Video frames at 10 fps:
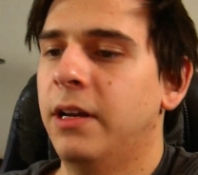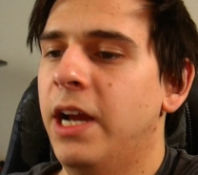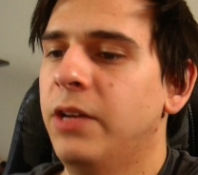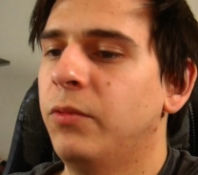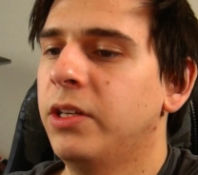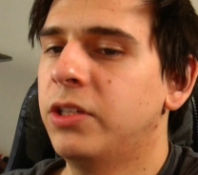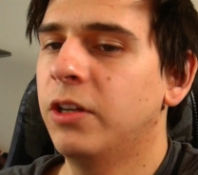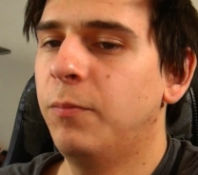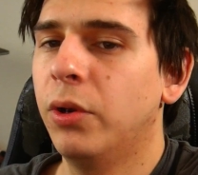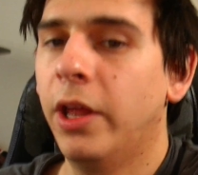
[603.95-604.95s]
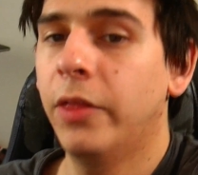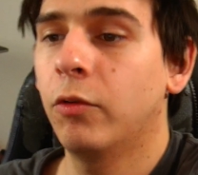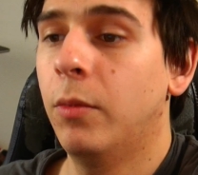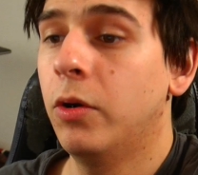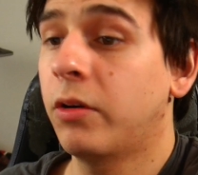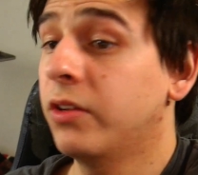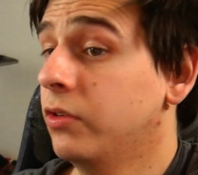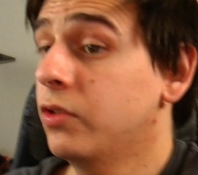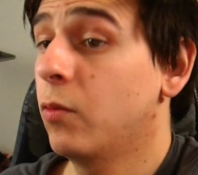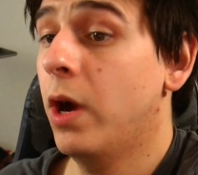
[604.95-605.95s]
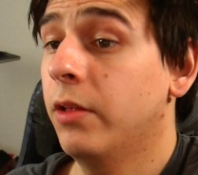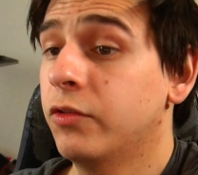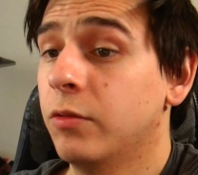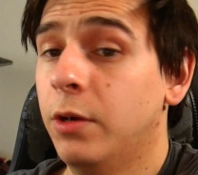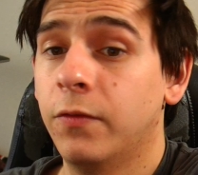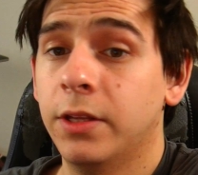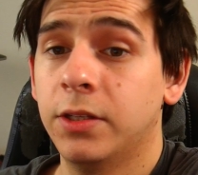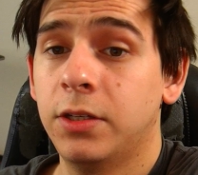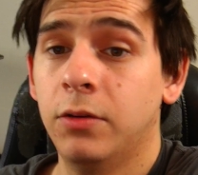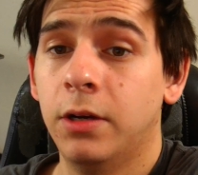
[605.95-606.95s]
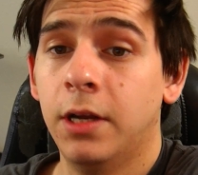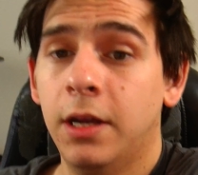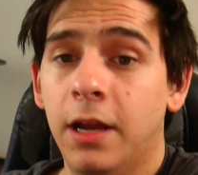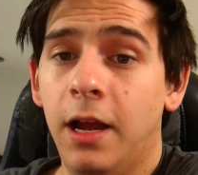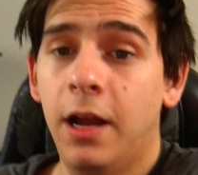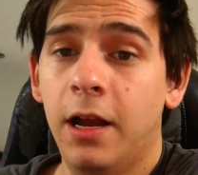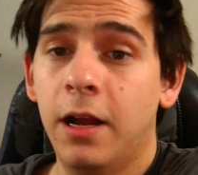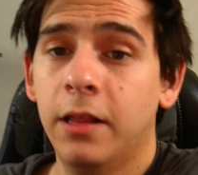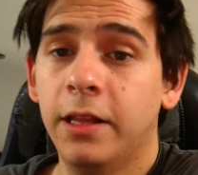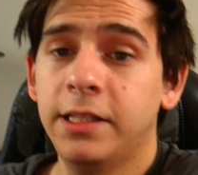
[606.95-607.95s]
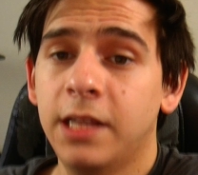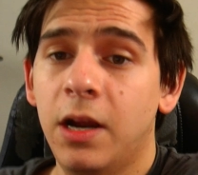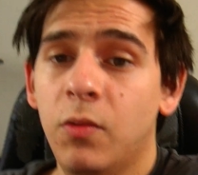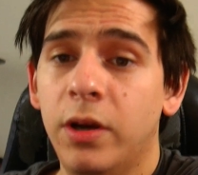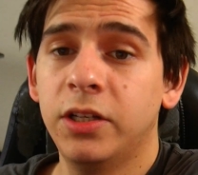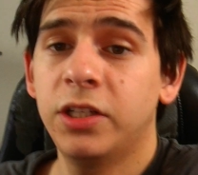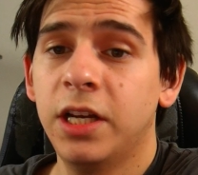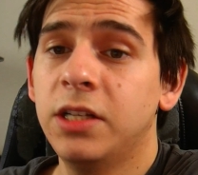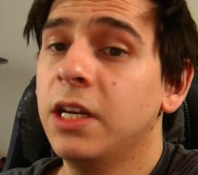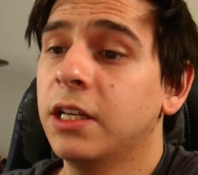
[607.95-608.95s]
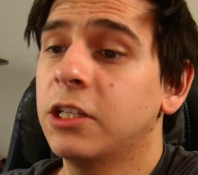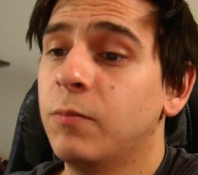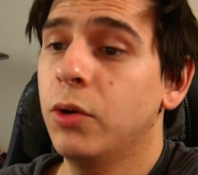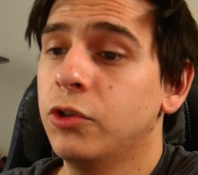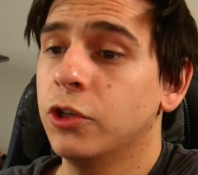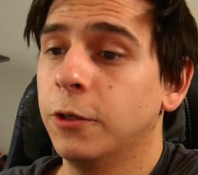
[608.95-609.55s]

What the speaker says: I really should have pulled out the remote because there's a wireless remote for this too. Let's say I wanted to change the exposure.